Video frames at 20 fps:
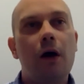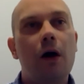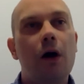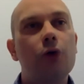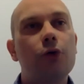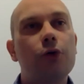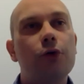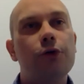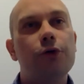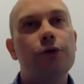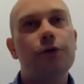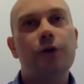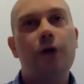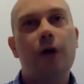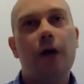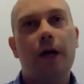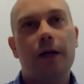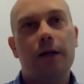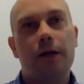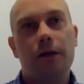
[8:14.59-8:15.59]
how could you
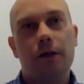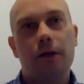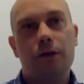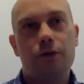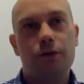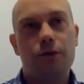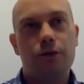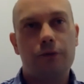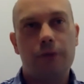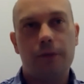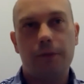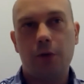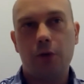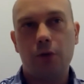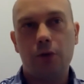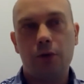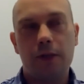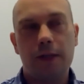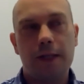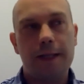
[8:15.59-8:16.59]
diagnose
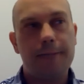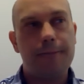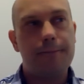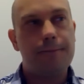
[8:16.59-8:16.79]
remotely?